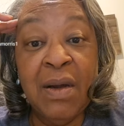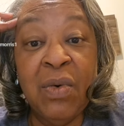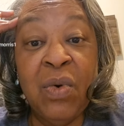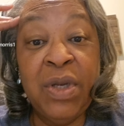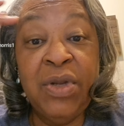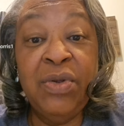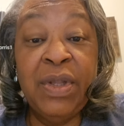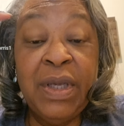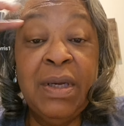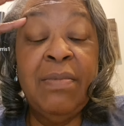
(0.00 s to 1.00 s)
when you
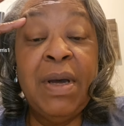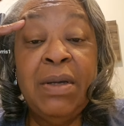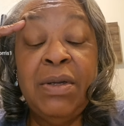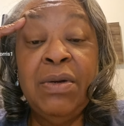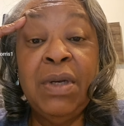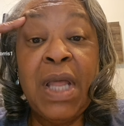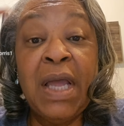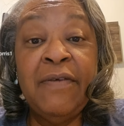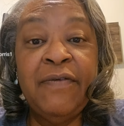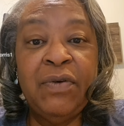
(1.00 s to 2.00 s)
think about your
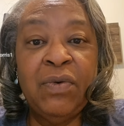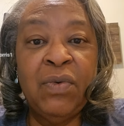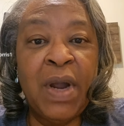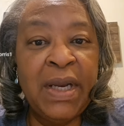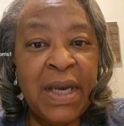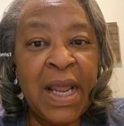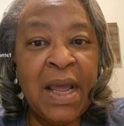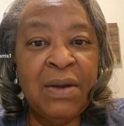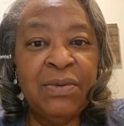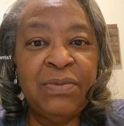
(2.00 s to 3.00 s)
life right
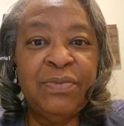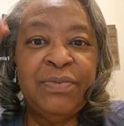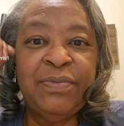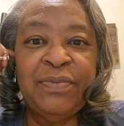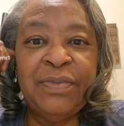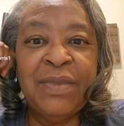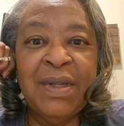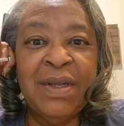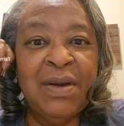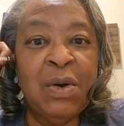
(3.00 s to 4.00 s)
now,
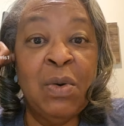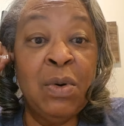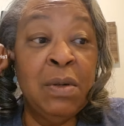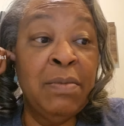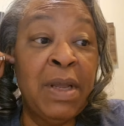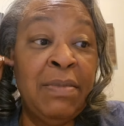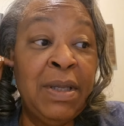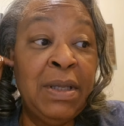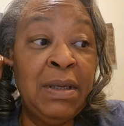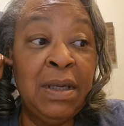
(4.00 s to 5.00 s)
or
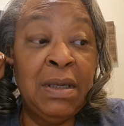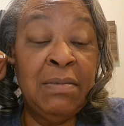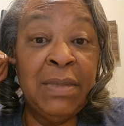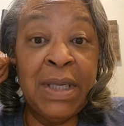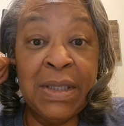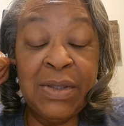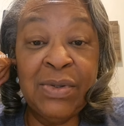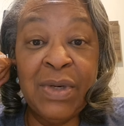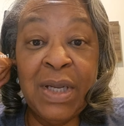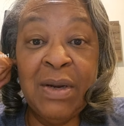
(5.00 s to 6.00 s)
maybe um,
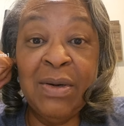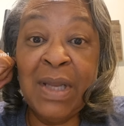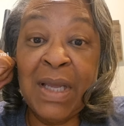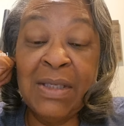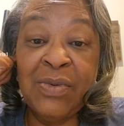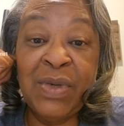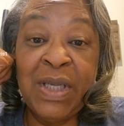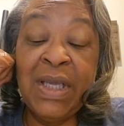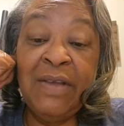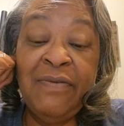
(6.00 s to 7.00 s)
yesterday or last
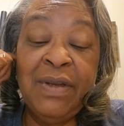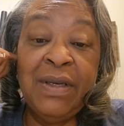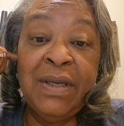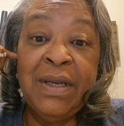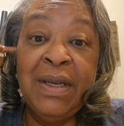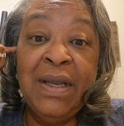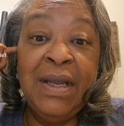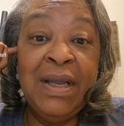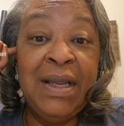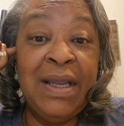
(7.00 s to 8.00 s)
week, even.
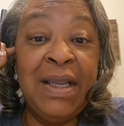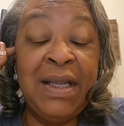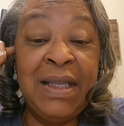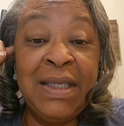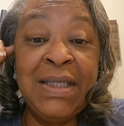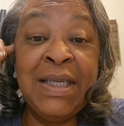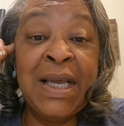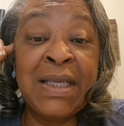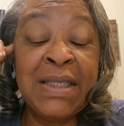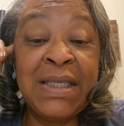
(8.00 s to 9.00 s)

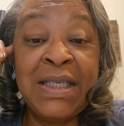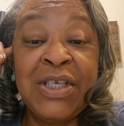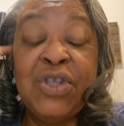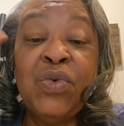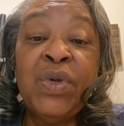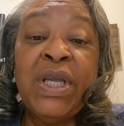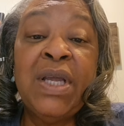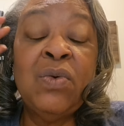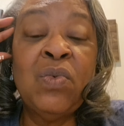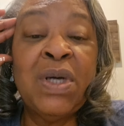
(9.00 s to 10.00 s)
Ecclesiastes 3
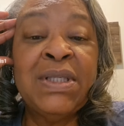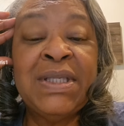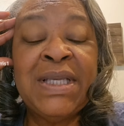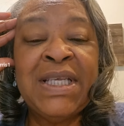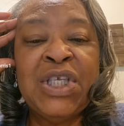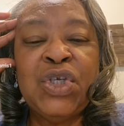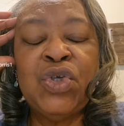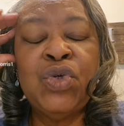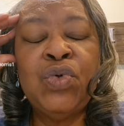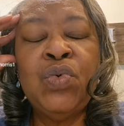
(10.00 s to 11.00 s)
and 1 says,
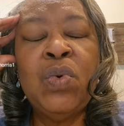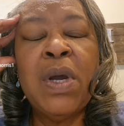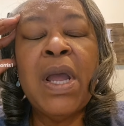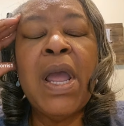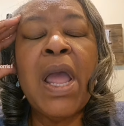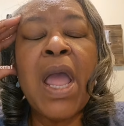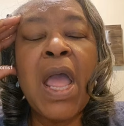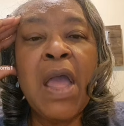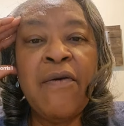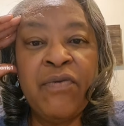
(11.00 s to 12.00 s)
To
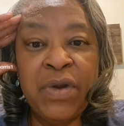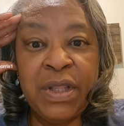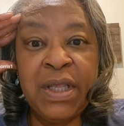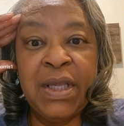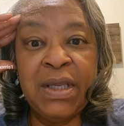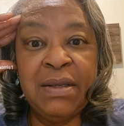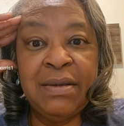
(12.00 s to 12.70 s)
everything